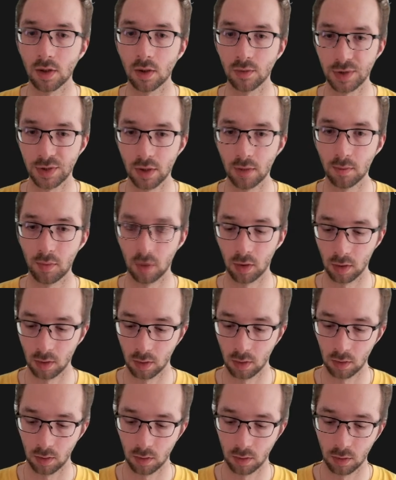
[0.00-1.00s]

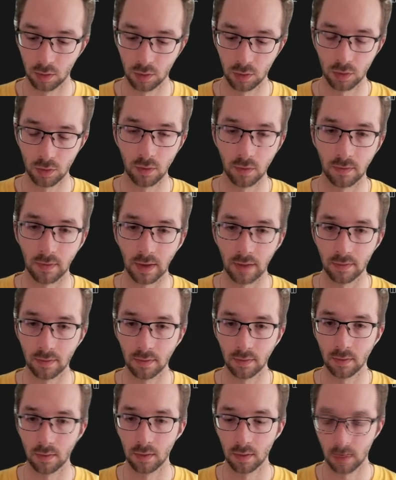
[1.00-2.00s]
0.25,
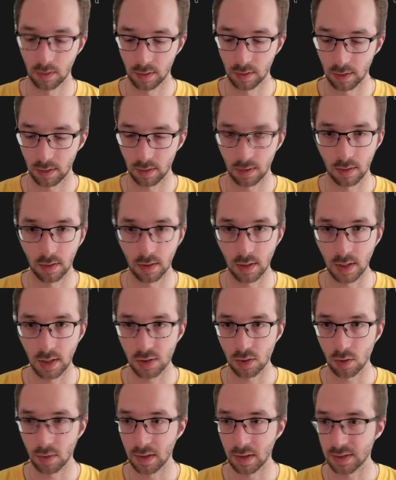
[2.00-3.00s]
just
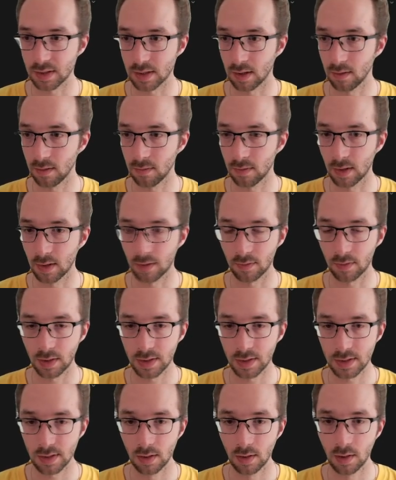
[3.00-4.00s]
to be safe at
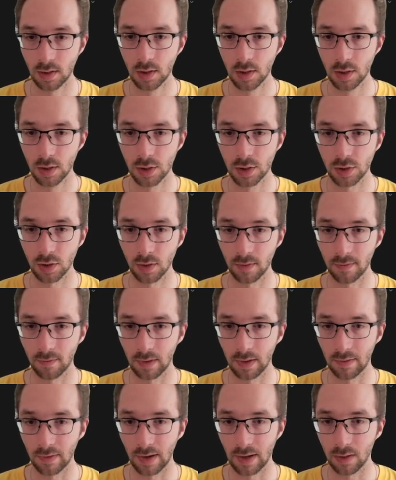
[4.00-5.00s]
first. So
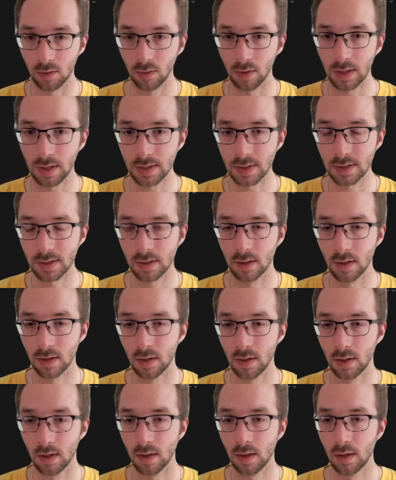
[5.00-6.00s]
if I do
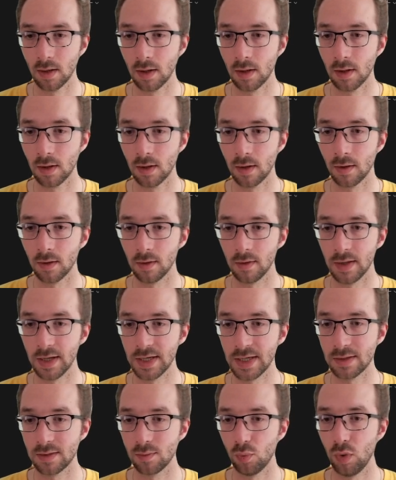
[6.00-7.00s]

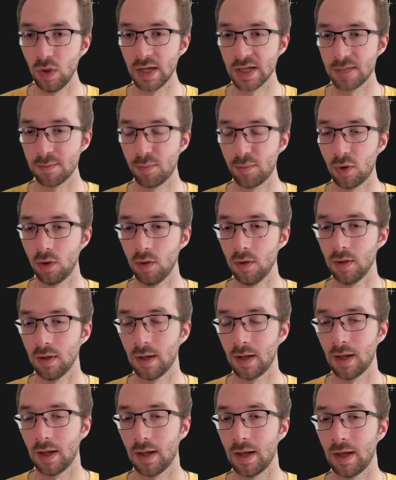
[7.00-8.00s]
this will spawn
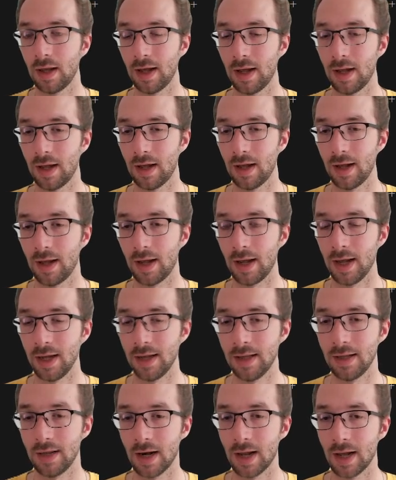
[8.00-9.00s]

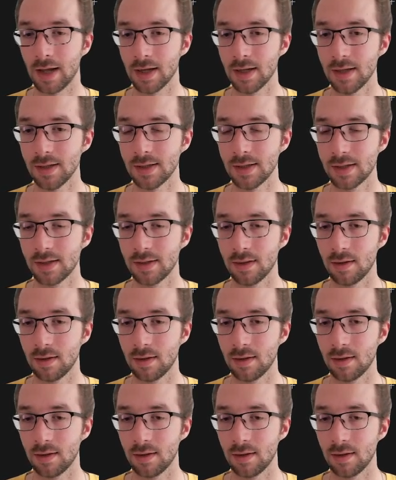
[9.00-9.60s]
8 clients.